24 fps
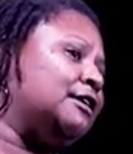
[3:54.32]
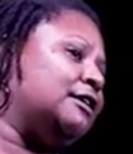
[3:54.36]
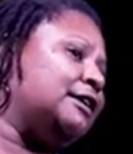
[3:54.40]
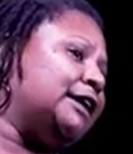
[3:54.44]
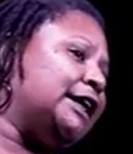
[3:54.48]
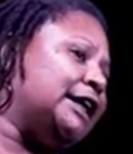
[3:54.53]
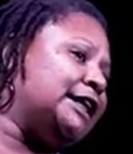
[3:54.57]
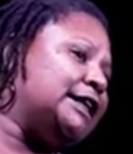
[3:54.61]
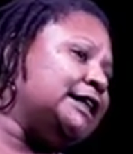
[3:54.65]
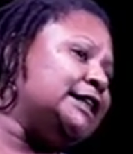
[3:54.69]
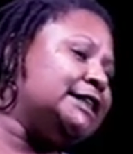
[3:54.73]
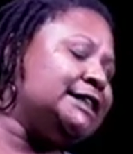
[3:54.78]

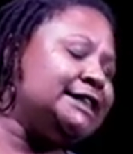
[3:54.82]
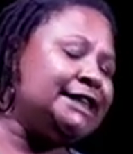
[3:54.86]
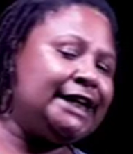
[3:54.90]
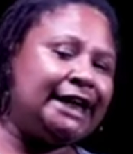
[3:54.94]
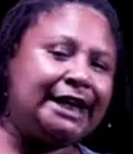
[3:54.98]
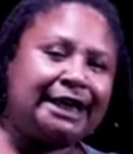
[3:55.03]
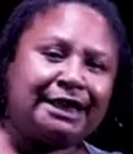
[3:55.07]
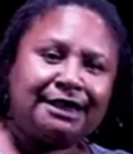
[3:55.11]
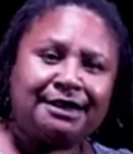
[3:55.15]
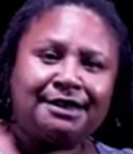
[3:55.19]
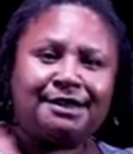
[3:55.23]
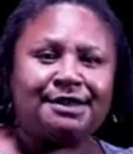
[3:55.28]
any
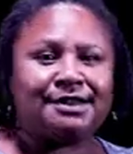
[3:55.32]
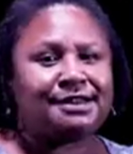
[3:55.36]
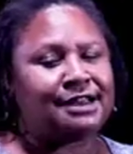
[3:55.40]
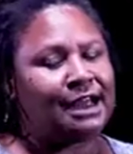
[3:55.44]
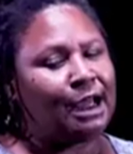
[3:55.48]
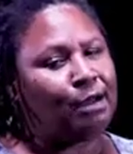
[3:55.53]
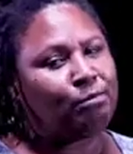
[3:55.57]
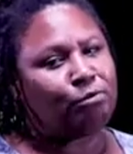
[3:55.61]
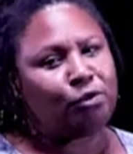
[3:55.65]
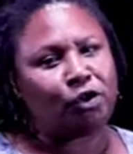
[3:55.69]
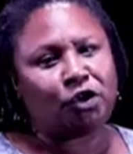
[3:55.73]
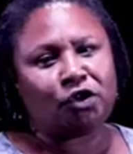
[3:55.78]
turns.
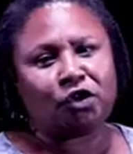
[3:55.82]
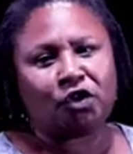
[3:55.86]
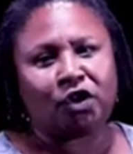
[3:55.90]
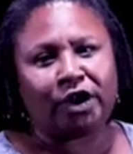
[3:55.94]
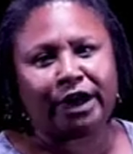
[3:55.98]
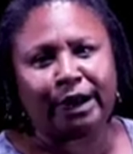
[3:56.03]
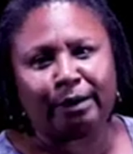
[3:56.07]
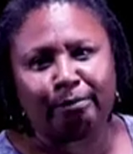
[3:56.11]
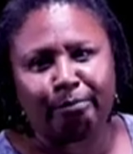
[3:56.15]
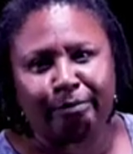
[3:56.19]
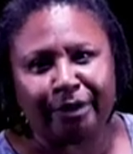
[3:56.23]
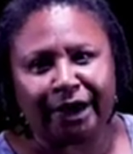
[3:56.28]
I'm not on
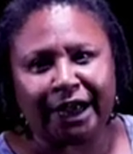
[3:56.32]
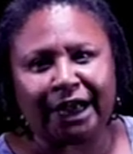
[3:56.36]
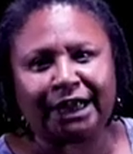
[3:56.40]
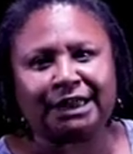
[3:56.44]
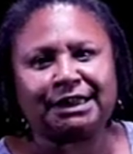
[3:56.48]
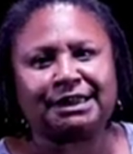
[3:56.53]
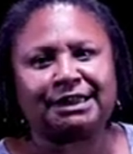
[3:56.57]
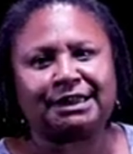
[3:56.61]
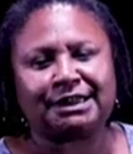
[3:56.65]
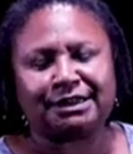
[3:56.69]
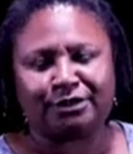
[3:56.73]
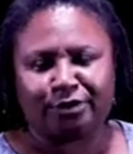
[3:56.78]
a
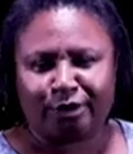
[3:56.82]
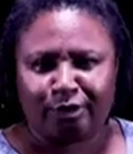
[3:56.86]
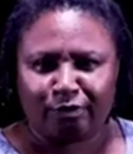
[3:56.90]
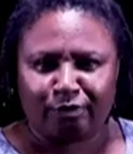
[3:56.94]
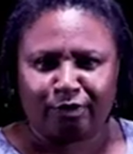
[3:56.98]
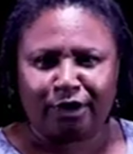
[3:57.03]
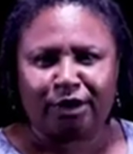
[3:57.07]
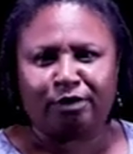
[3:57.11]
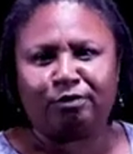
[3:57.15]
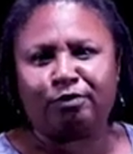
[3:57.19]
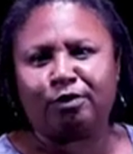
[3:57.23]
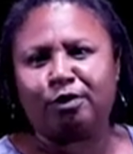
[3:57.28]
bus
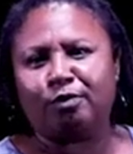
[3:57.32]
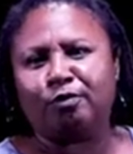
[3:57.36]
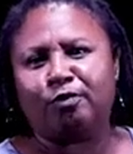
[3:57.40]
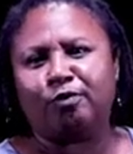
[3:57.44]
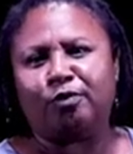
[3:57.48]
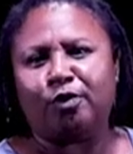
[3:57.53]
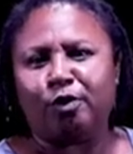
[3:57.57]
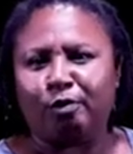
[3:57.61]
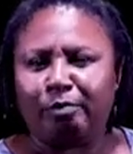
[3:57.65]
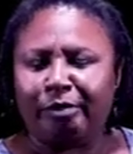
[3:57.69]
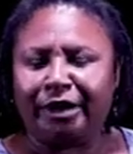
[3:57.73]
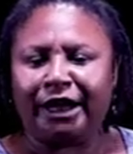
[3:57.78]
traveling from
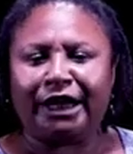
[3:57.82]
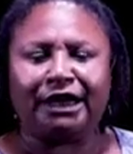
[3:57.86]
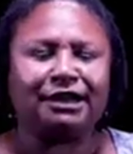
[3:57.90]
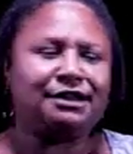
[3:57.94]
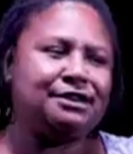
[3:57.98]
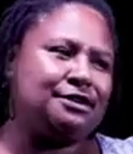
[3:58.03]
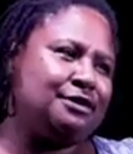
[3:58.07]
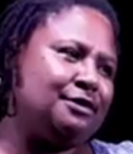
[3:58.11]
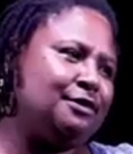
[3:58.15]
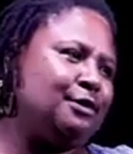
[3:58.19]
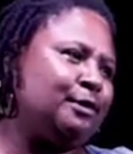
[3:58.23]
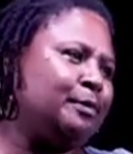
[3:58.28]
4 miles.
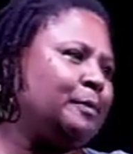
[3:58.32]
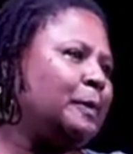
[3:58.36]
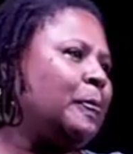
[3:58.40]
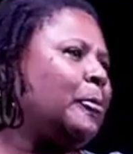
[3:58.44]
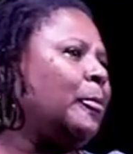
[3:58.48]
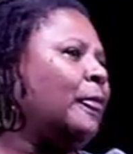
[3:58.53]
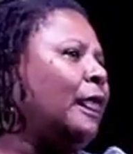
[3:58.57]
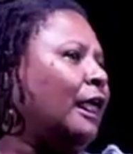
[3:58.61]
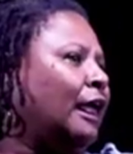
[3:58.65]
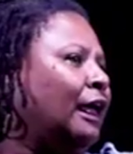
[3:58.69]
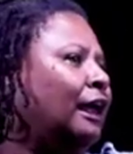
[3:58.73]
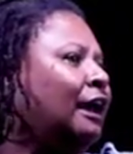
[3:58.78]
So
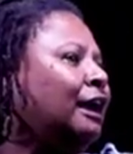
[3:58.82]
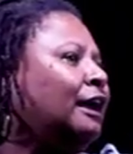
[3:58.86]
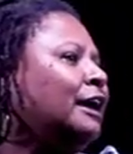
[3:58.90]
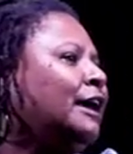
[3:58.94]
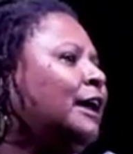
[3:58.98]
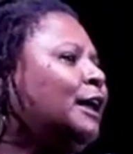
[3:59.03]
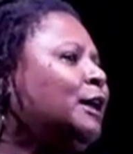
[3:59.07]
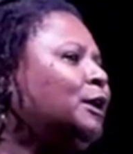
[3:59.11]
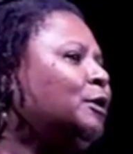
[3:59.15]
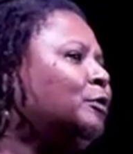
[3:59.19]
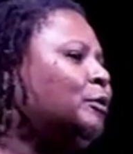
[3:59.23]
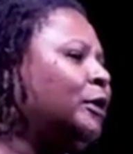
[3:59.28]

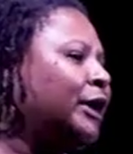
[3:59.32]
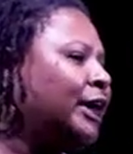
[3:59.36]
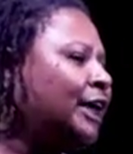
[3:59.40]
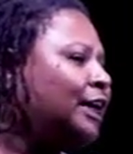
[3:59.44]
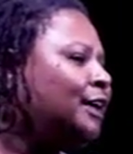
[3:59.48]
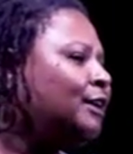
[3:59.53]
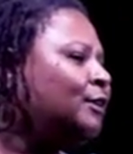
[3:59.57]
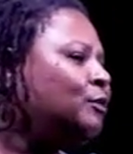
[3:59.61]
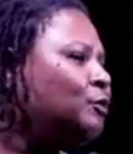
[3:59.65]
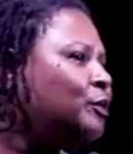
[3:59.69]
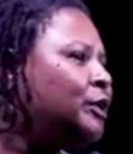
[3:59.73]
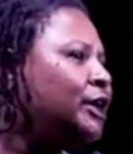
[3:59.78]

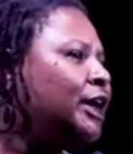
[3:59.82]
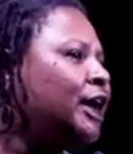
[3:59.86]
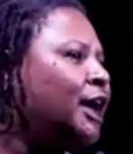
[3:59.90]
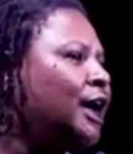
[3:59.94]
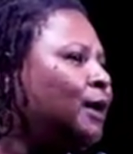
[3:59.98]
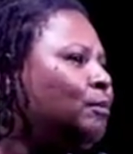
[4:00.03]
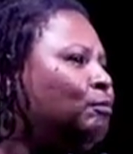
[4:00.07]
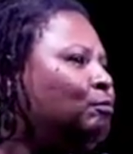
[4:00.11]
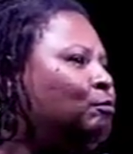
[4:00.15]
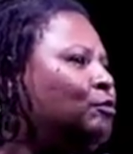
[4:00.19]
anyway, we are